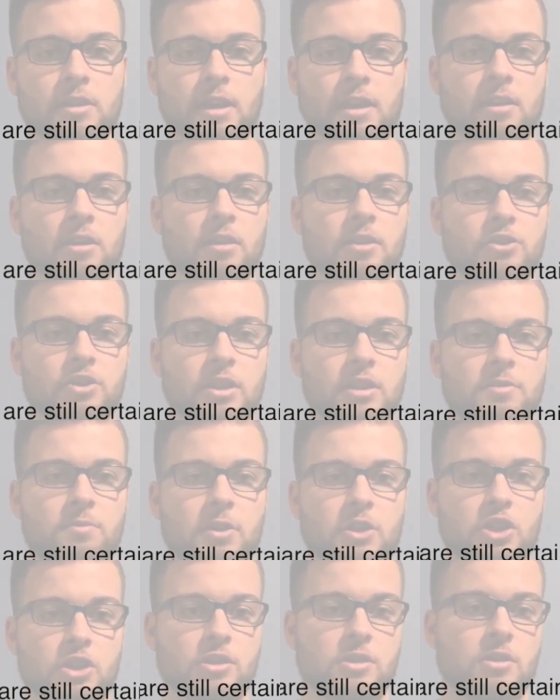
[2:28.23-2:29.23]
technology as
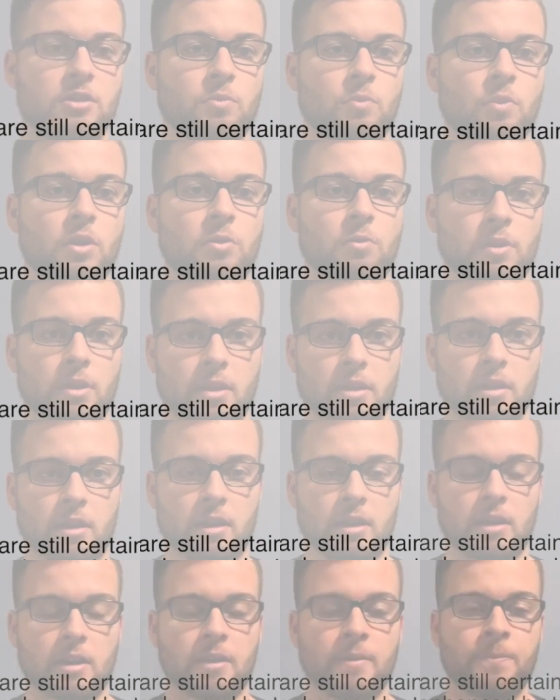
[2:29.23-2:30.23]
much as one would
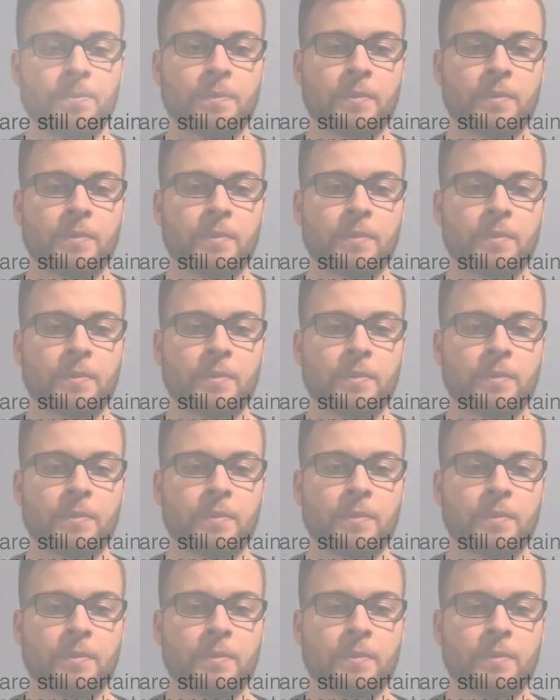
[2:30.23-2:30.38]
think.